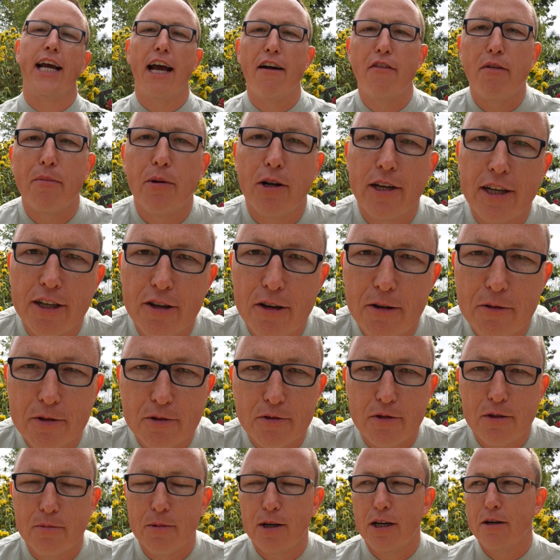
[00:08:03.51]
Everybody knew it was
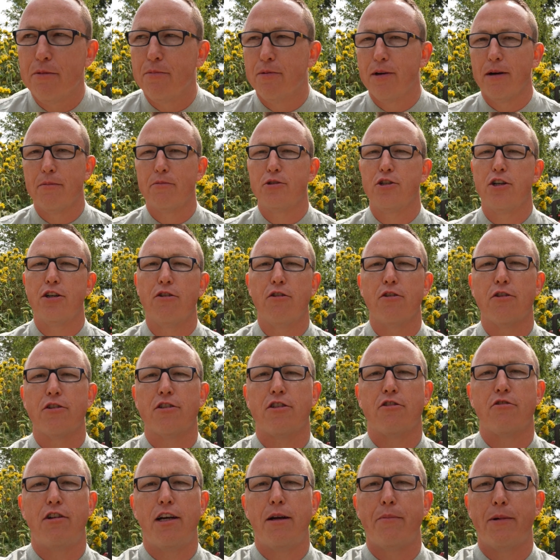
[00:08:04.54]
rhubarb. I'm sure you're all
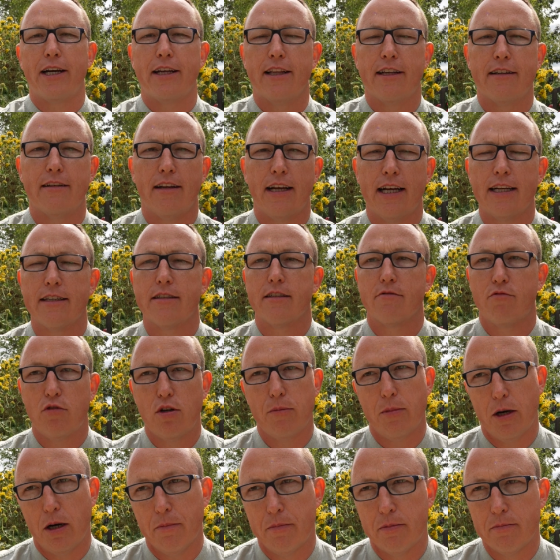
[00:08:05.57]
screaming at this, it's
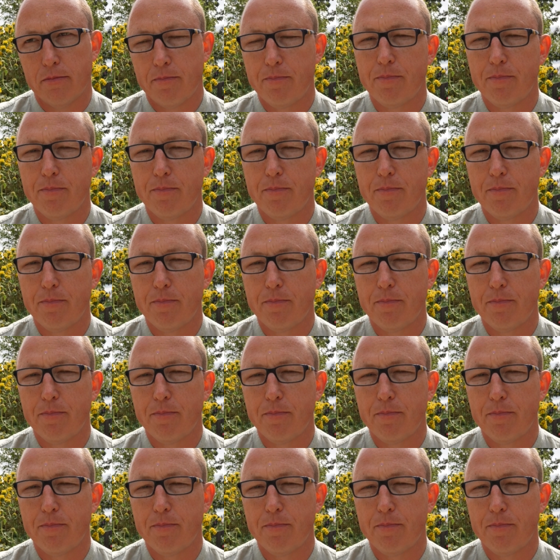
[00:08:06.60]
rhubarb.